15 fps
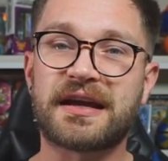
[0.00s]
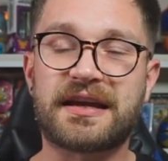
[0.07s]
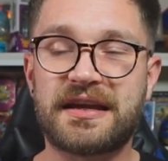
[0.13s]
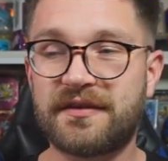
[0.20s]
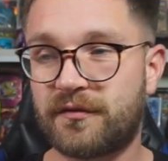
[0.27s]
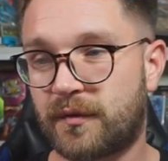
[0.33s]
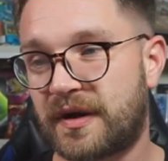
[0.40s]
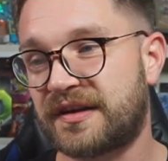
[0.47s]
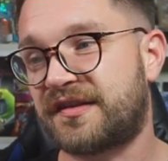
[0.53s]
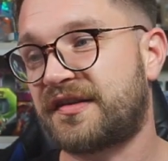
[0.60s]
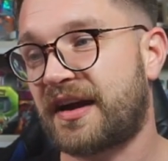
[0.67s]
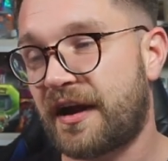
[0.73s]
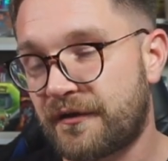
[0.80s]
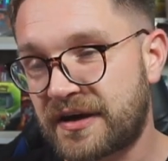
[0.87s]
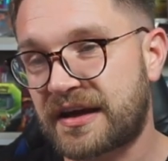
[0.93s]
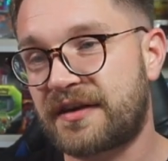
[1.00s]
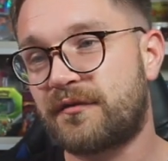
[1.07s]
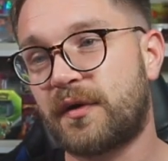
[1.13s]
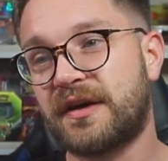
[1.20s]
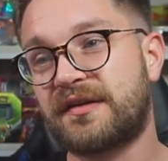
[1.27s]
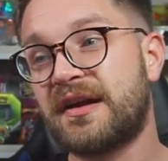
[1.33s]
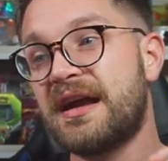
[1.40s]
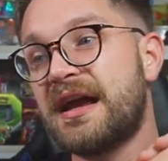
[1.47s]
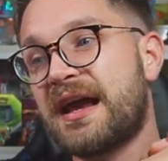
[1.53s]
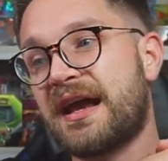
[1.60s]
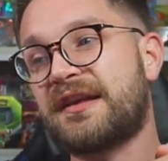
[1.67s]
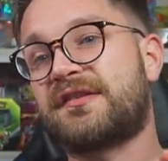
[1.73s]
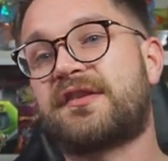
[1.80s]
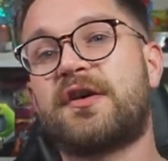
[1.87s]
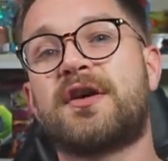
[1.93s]
giveaways, charity giveaways.
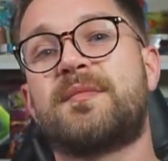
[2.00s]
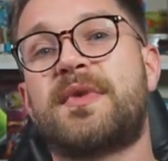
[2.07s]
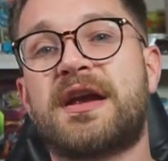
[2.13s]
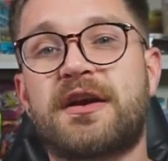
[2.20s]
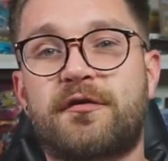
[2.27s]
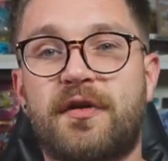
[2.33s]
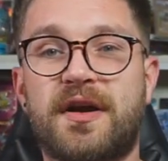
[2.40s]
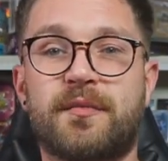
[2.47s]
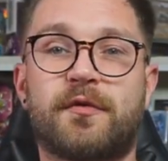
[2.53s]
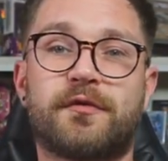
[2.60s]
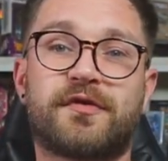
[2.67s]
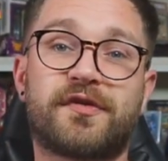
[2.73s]
It's going to be incredible.